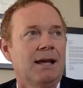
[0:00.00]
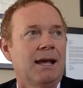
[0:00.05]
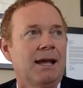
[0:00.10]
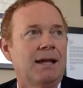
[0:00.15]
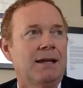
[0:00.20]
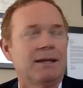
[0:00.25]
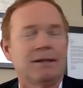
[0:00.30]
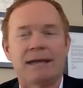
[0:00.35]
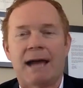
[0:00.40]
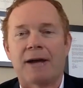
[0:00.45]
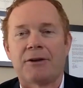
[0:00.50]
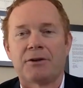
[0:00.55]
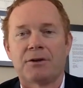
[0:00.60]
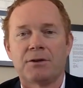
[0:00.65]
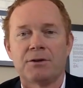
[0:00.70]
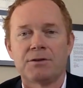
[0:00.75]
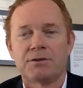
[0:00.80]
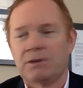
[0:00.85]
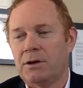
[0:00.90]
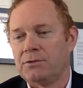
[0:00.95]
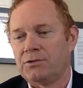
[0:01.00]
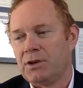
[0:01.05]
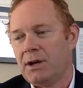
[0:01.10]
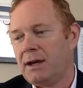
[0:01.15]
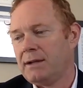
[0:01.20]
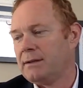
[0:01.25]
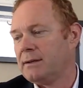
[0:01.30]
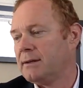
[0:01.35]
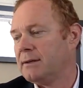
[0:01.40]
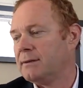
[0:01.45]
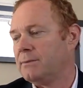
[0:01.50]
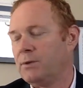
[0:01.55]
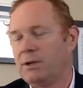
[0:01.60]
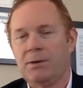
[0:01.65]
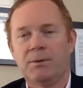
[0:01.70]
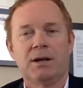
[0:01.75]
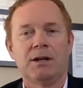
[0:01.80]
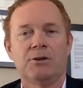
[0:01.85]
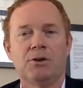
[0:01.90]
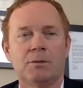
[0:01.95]
And the doctor goes, so John, what
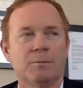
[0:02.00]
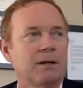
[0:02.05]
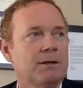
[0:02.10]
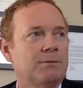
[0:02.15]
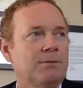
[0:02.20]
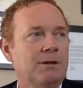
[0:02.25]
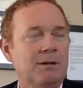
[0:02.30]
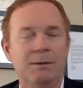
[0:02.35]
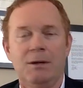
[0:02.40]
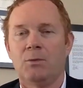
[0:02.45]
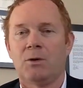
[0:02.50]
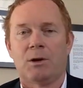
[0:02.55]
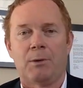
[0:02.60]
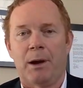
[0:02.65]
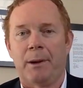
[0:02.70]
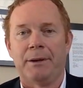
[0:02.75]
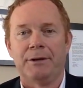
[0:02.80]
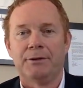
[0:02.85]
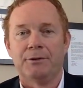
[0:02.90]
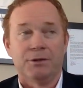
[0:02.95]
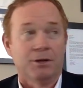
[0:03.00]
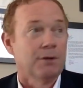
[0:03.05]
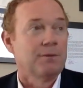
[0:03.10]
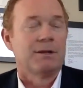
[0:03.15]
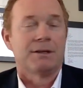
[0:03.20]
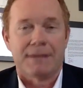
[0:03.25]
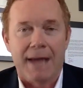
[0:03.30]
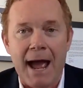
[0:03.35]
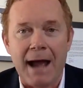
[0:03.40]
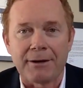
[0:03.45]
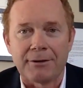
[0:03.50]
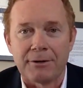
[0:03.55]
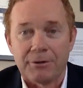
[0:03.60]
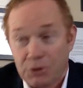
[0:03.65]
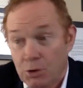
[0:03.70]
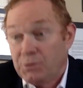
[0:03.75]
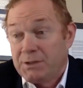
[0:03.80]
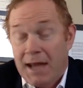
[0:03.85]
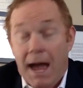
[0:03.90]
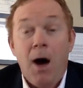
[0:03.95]
do you want to do? I'm like, what do you mean what do I want to do? You're the
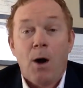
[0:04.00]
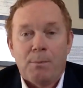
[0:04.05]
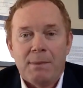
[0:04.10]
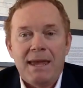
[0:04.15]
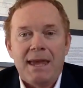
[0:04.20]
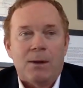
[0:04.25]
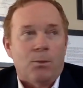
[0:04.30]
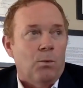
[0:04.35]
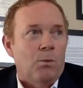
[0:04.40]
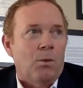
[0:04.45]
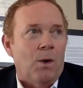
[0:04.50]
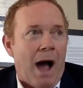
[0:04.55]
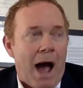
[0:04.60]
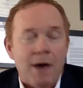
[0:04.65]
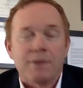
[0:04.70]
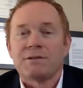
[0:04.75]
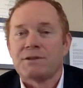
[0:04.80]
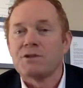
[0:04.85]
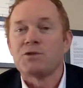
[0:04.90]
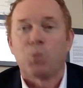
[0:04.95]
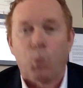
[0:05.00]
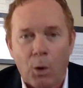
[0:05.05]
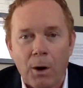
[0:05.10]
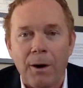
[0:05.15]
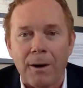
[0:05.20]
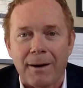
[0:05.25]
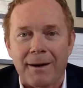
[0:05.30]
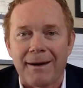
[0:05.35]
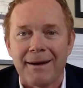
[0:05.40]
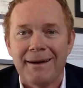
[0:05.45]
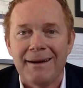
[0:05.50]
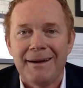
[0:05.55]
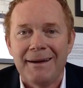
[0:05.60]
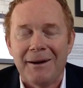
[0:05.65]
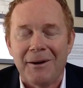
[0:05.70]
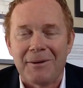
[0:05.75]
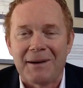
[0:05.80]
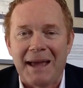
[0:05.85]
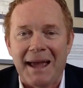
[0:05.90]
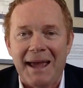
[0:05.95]
doctor. You tell me. Well, how does this work?
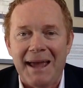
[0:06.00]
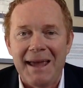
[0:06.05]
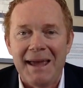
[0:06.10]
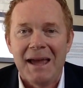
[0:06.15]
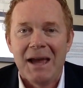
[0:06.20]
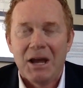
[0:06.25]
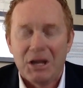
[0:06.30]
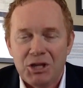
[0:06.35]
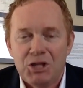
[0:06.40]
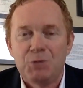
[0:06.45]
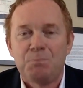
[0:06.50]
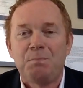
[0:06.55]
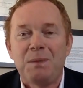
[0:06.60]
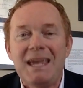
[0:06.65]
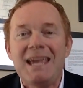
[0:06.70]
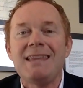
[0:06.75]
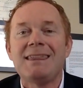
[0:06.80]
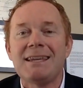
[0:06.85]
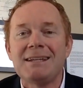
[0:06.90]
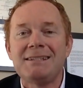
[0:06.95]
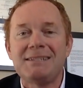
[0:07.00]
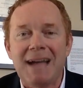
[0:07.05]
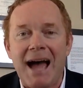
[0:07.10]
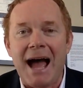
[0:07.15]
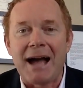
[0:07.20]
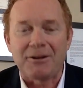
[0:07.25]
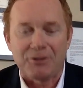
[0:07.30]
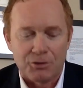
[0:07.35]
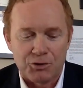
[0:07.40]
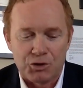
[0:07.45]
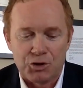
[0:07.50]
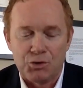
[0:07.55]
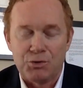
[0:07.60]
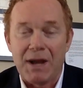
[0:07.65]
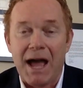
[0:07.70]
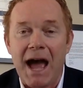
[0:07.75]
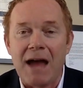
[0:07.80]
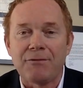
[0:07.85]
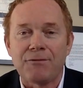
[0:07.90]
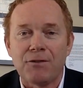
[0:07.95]
Okay? Be the doctor.
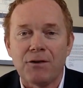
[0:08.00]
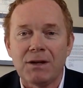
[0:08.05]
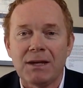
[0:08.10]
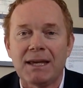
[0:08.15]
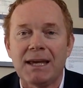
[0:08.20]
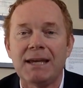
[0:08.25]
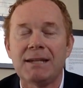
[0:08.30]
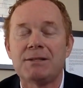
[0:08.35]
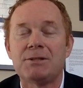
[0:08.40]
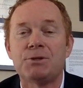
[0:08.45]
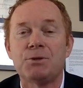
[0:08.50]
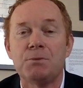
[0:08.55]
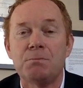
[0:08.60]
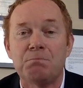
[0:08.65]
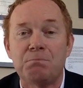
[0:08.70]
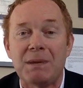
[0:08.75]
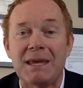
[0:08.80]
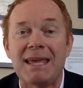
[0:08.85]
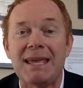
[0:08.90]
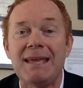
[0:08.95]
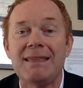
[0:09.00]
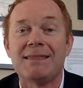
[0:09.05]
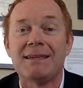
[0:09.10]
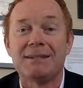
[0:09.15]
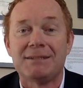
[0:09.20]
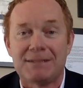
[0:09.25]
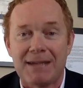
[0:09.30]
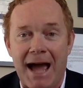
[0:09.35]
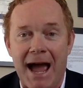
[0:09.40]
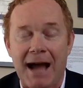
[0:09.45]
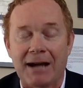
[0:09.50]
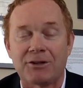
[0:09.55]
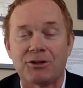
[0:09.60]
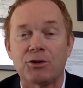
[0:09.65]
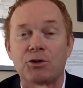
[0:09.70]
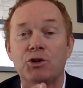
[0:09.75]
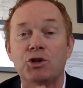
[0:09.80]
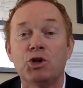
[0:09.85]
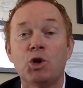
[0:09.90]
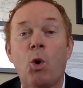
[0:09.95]
Do not forget to be the
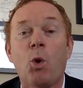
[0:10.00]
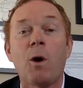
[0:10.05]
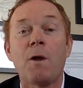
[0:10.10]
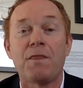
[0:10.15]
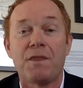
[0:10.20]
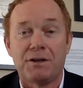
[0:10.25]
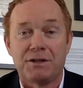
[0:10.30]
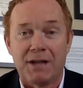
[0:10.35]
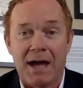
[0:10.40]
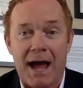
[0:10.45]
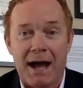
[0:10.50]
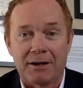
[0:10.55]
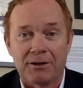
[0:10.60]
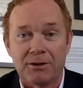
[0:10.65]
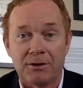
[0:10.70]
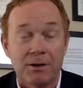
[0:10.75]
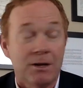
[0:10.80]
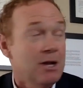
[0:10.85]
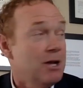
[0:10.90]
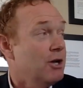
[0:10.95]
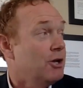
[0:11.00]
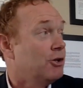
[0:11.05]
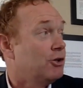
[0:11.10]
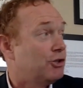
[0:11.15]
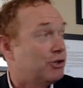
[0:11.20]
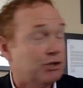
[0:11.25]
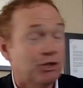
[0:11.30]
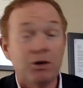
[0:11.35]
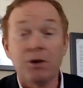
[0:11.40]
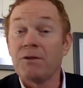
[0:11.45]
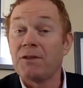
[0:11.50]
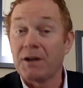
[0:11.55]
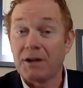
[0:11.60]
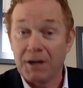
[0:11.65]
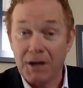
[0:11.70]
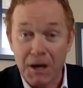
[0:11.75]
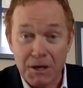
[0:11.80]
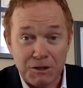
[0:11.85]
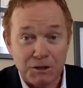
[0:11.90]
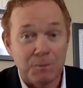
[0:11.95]
doctor. You're the doctor. Sure,
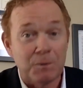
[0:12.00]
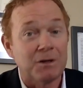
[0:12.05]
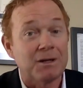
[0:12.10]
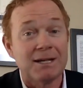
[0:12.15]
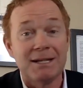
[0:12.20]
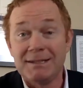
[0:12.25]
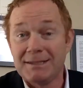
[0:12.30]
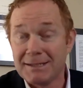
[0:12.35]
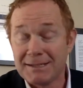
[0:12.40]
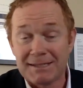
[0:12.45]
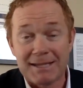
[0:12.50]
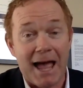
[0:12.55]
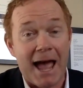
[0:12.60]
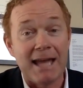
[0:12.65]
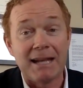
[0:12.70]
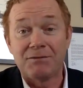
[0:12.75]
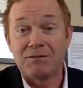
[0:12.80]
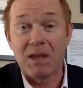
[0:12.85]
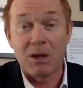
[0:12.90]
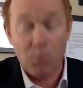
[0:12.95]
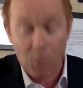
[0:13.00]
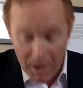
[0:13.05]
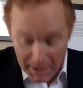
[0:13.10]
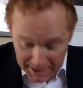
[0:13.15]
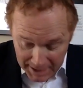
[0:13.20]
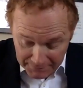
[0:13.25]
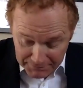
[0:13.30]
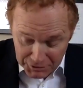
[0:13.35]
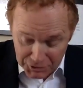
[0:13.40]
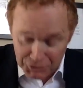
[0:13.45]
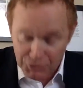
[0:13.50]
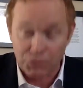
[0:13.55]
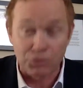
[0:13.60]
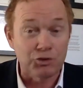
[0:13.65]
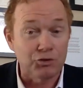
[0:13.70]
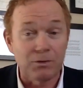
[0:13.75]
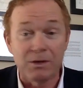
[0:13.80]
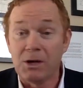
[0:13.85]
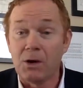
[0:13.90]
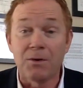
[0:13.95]
the customer can decide if they want to have
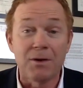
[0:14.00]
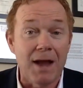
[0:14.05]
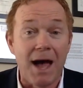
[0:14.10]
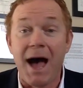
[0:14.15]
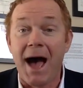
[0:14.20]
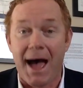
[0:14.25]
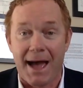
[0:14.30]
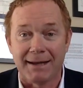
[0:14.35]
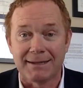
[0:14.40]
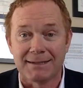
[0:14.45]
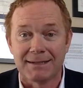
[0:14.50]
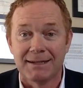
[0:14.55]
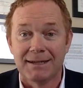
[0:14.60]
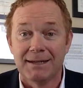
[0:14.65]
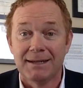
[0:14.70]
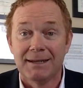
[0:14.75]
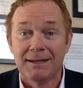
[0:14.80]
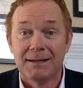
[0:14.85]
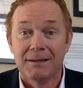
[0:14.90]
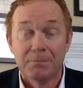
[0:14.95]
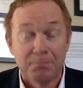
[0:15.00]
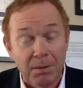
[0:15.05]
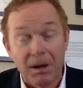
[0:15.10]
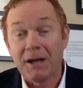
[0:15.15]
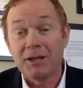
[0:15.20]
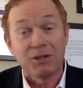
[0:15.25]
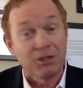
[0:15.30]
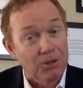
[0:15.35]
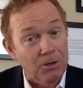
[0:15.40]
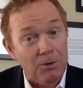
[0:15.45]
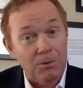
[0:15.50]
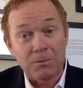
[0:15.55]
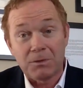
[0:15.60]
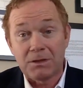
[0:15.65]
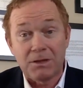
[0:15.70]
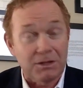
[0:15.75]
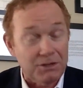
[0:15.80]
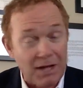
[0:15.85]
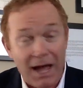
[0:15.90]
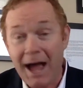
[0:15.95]
surgery or not, but
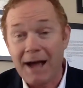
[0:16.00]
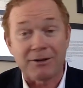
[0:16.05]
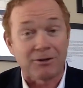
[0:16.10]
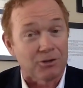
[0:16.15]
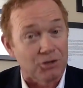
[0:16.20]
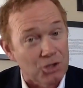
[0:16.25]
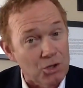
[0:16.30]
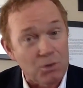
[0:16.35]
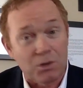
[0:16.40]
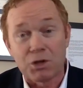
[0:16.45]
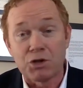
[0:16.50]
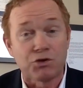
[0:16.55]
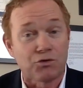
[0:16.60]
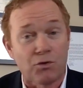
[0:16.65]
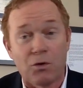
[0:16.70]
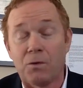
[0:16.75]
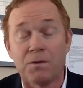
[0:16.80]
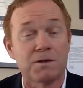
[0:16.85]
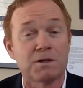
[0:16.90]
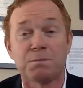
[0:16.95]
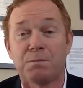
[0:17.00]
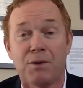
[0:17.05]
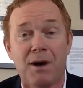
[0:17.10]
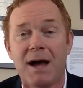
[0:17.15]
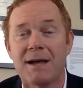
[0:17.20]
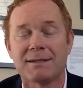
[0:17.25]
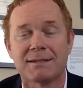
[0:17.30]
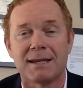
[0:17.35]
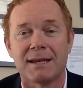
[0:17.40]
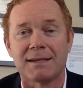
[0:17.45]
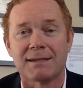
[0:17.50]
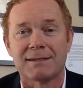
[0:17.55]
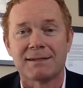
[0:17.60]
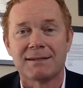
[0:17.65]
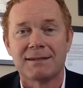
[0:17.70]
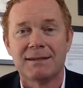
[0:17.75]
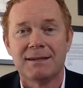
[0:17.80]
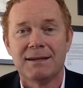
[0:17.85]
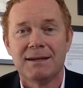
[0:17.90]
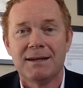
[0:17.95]
you're the doctor. You control this
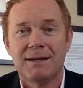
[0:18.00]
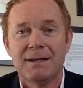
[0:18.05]
process.